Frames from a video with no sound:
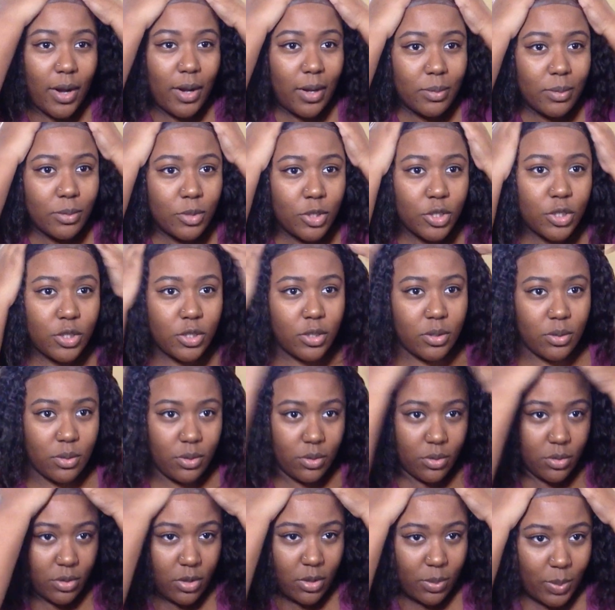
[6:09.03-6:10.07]
I'm just so
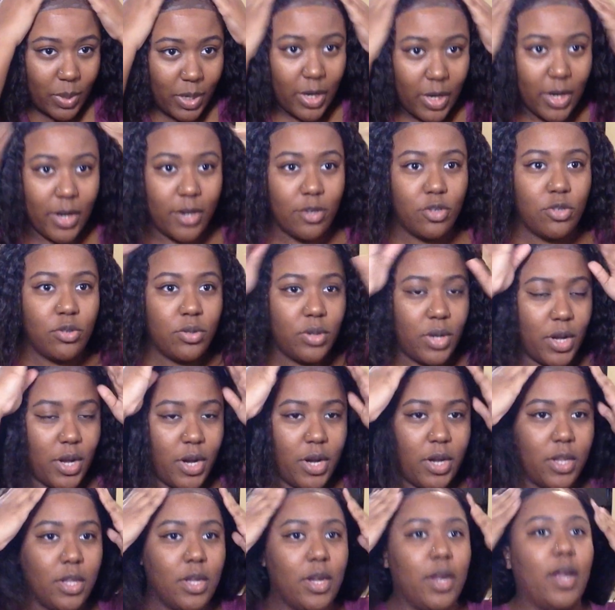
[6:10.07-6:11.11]
used to my natural
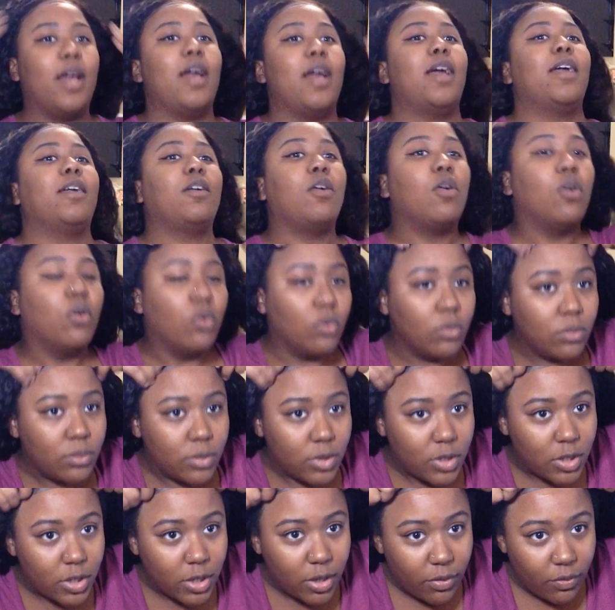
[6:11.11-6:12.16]
hair that I
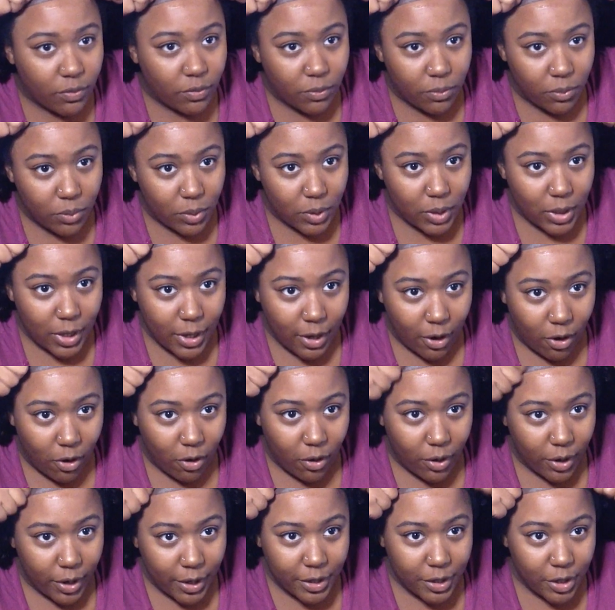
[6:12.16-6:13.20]
comb stuff really
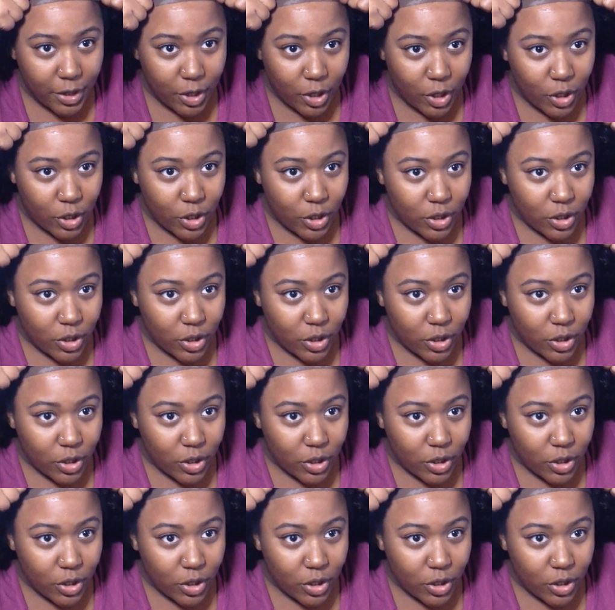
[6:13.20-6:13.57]
hard,